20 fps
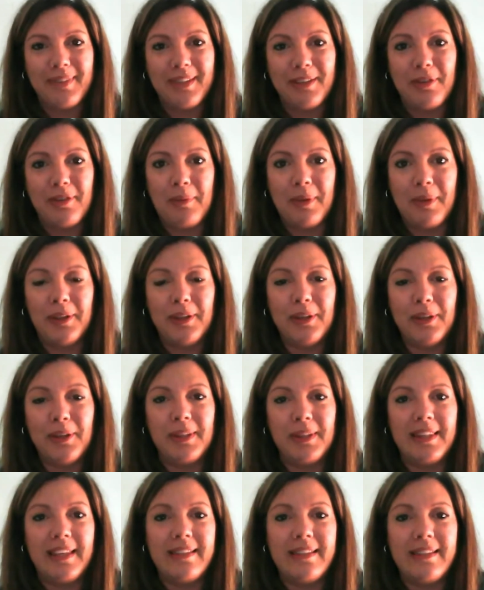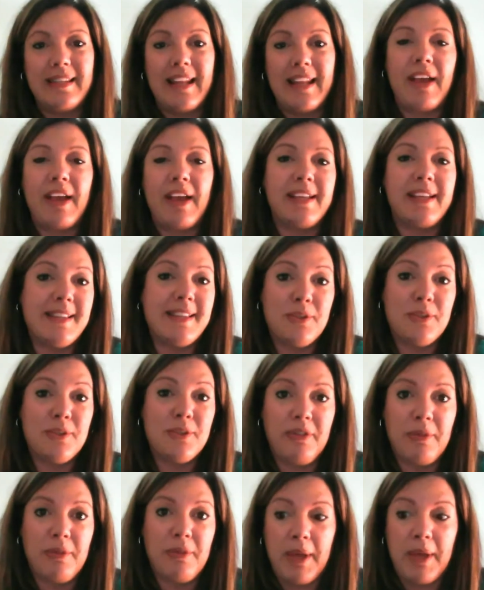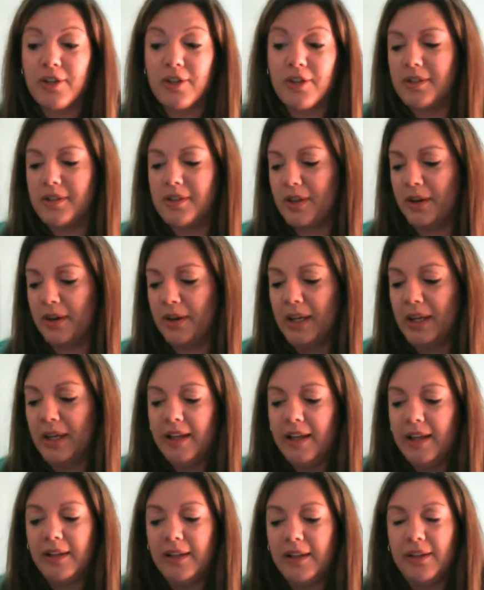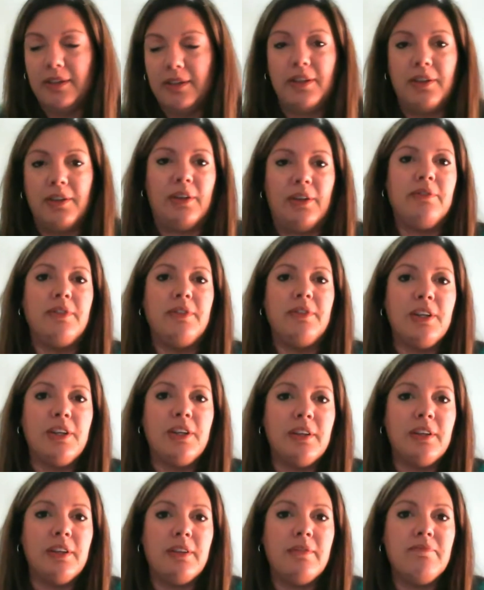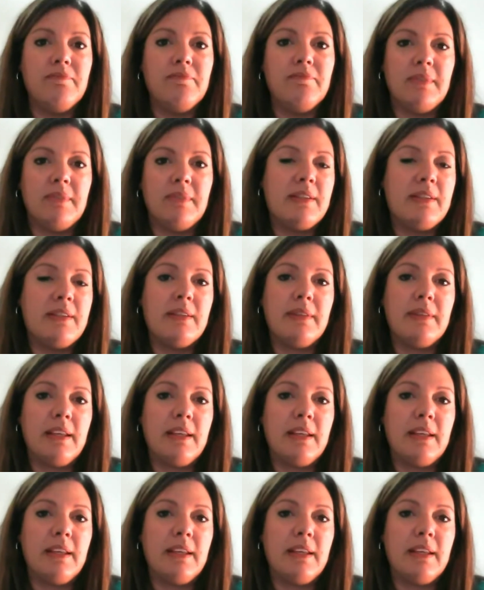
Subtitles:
familiar with things and have access to information. So, you can. There's